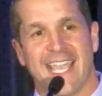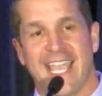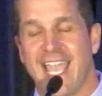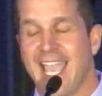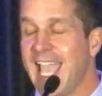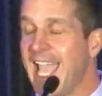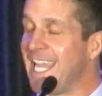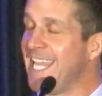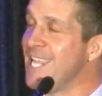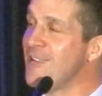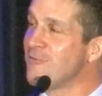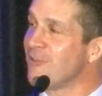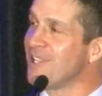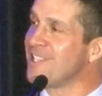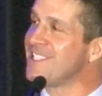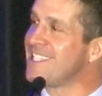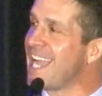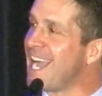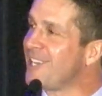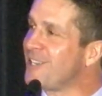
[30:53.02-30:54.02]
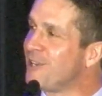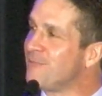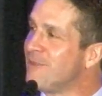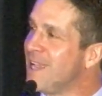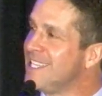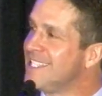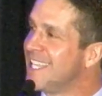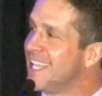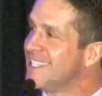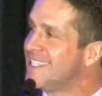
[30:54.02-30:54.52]
And he runs down there and
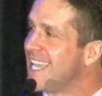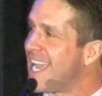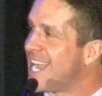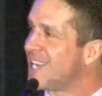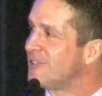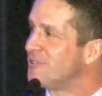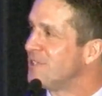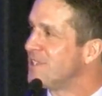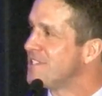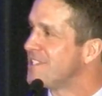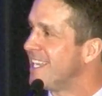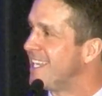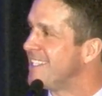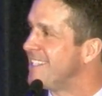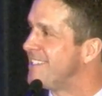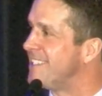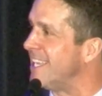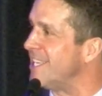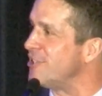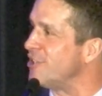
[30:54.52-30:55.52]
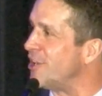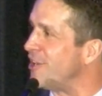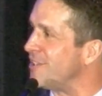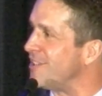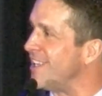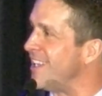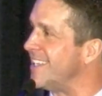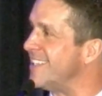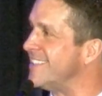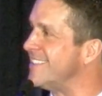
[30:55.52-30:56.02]
makes that tackle inside the 10-yard
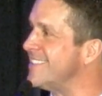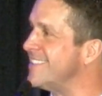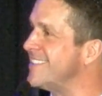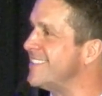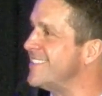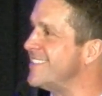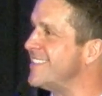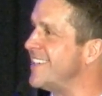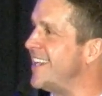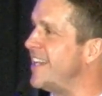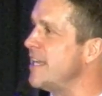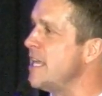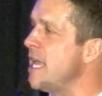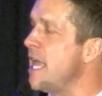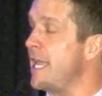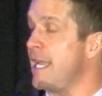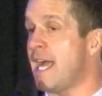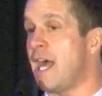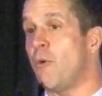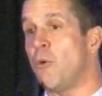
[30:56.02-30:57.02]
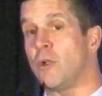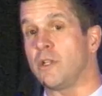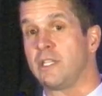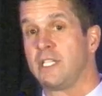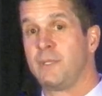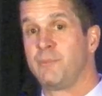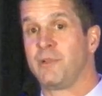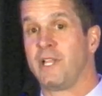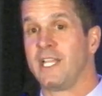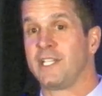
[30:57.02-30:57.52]
line. Huh? And how well did
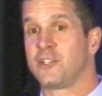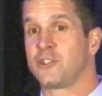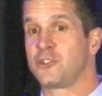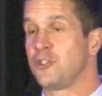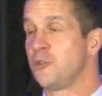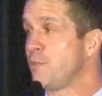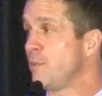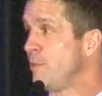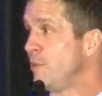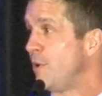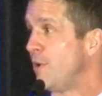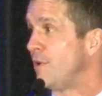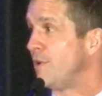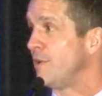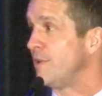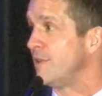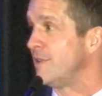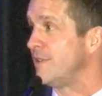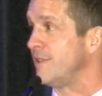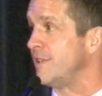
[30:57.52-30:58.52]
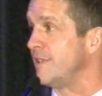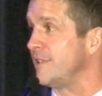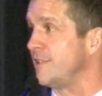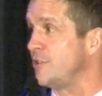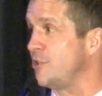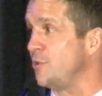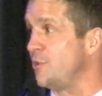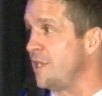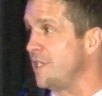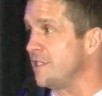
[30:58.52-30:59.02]
he play in the Super Bowl
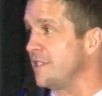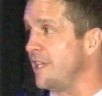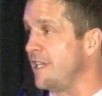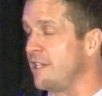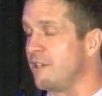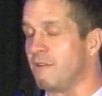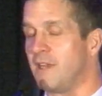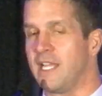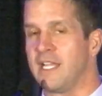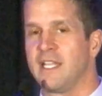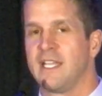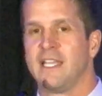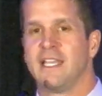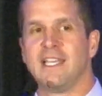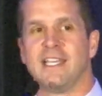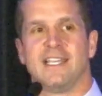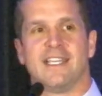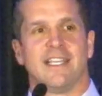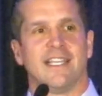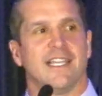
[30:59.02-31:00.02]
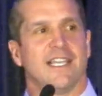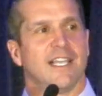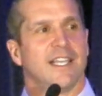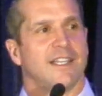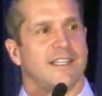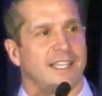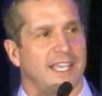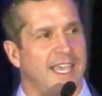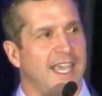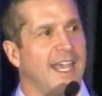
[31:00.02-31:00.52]
2 weeks later, right?
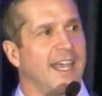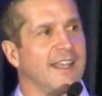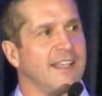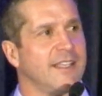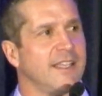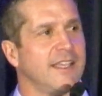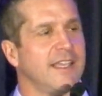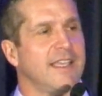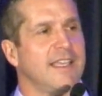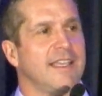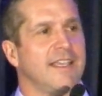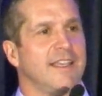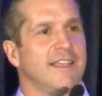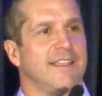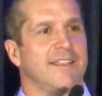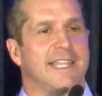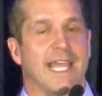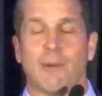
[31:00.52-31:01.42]
Yeah. That